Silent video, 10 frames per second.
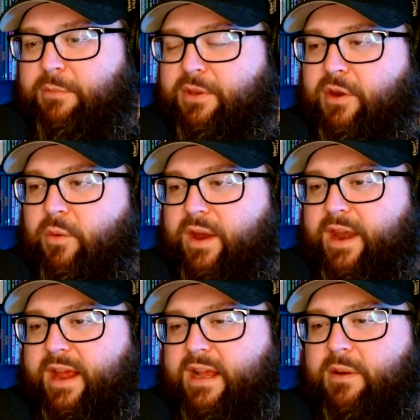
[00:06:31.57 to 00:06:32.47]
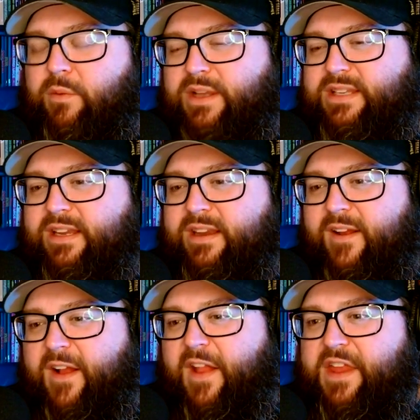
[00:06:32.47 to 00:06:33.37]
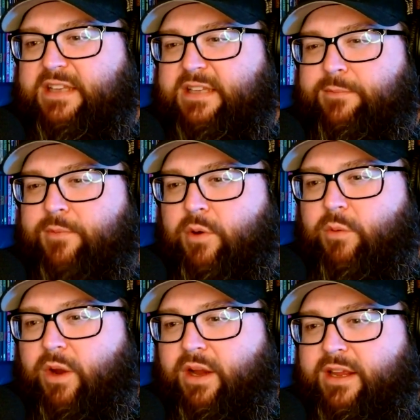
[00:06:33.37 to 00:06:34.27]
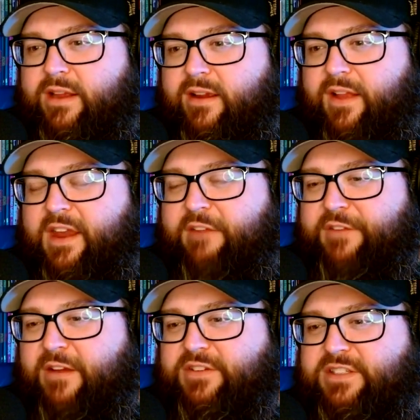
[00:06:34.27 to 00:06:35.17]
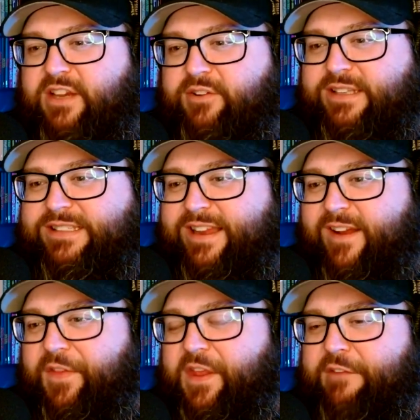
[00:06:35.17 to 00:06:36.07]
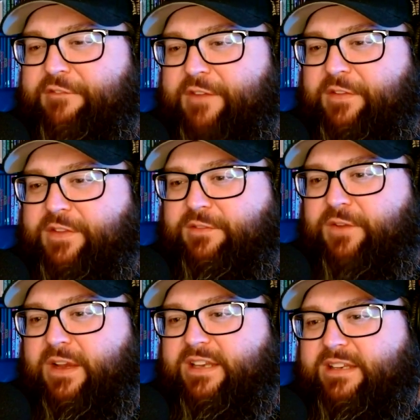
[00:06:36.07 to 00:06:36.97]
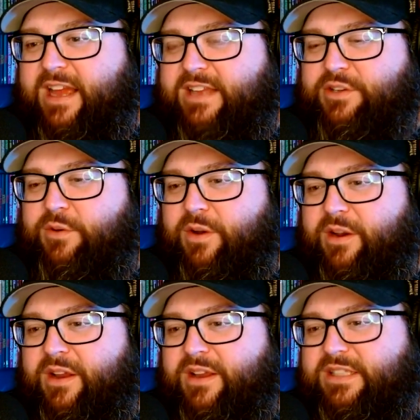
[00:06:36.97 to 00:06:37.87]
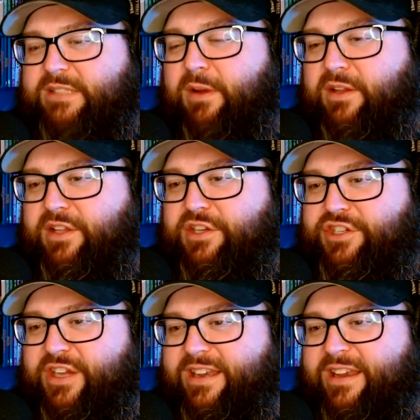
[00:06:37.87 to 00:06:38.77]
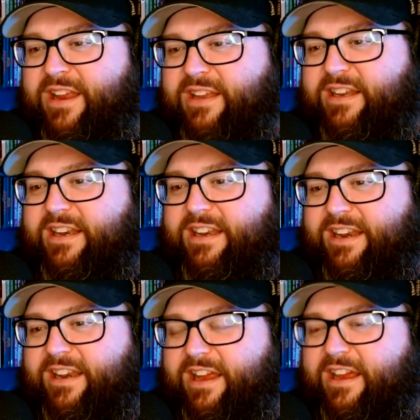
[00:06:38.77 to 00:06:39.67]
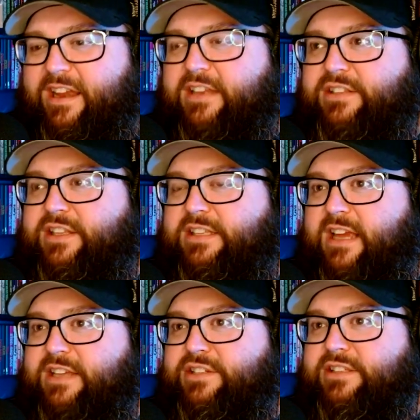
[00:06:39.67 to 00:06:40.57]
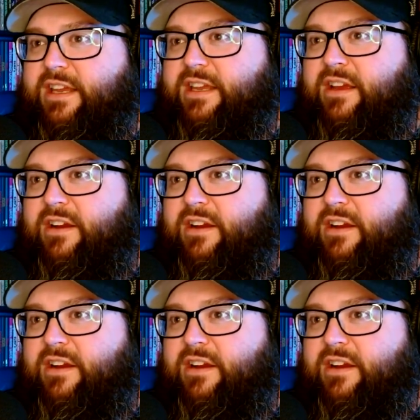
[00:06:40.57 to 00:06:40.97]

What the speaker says: but you know what? I got my work done, and then I did more work, and then I found secrets, and then I found these fucking guys who were smuggling shit, and da da da da. And this guy's just like,